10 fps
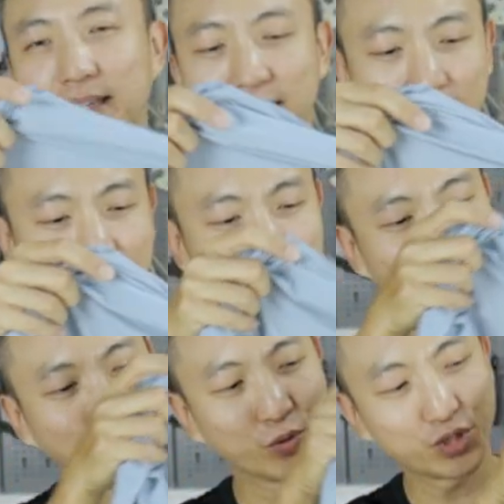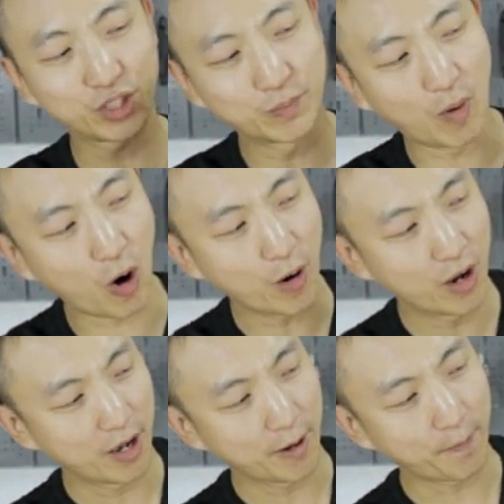that there are two small
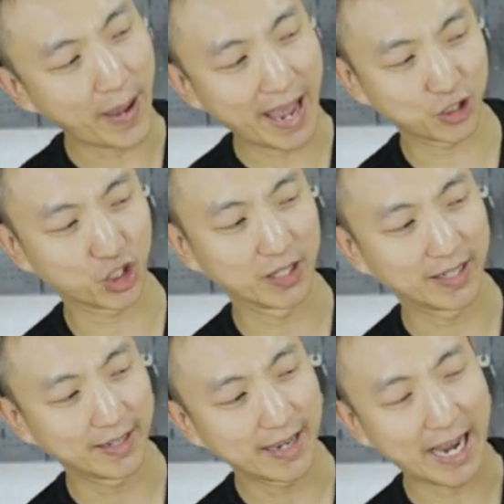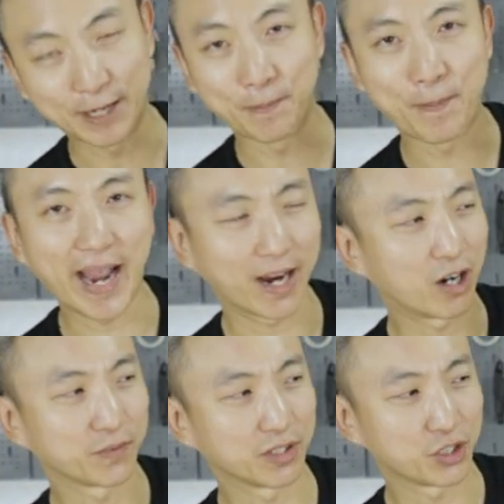patches at the back
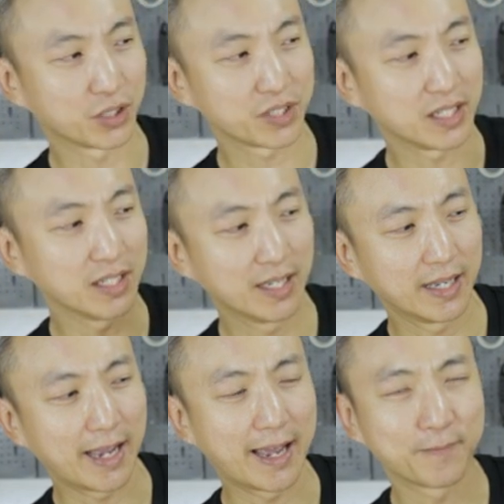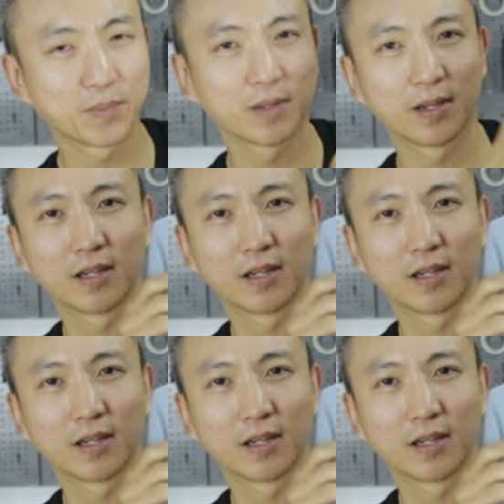of the jersey. And